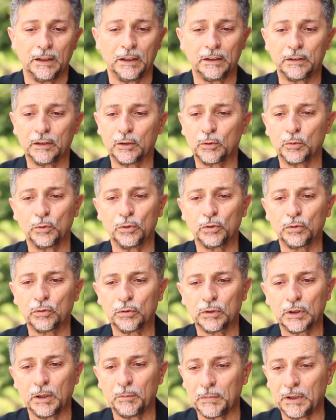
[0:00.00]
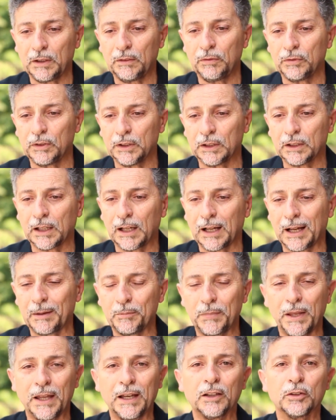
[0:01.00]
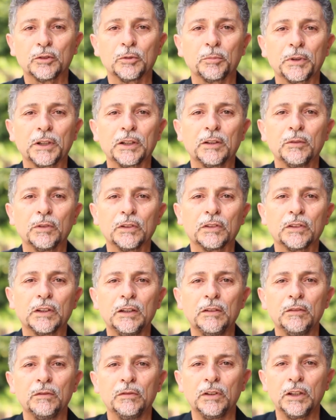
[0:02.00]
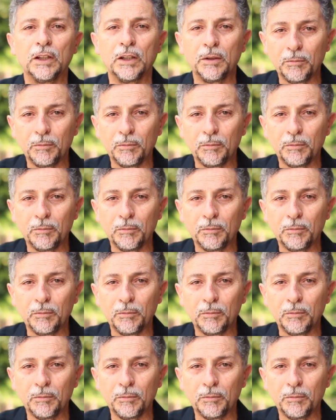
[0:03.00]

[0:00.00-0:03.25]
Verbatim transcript: This course is also open for you to send emails,